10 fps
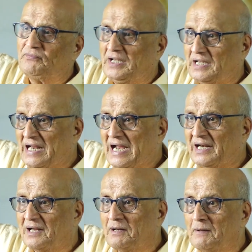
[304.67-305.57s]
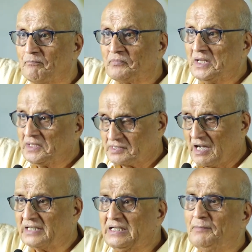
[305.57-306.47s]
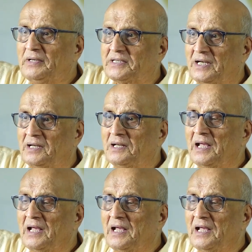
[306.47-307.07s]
feet ladder, saw the mission,